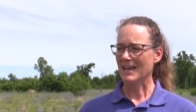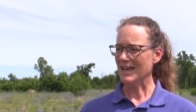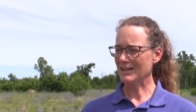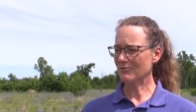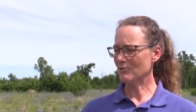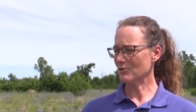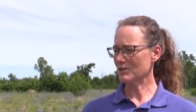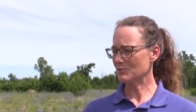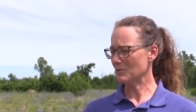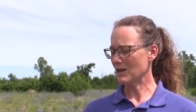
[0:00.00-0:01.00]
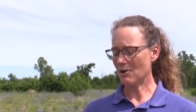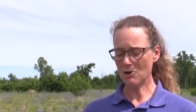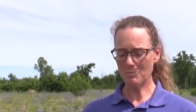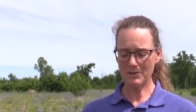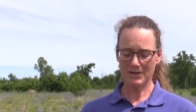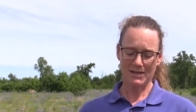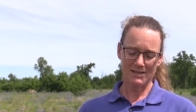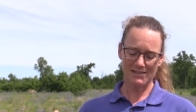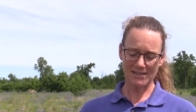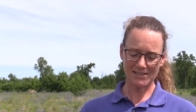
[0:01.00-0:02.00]
And of course, we hope
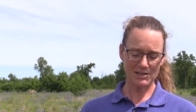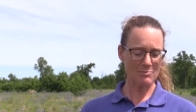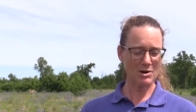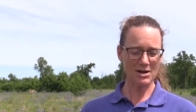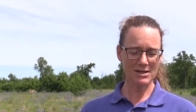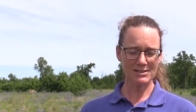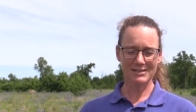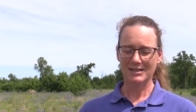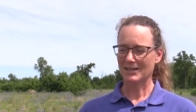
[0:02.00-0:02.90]
since they're marked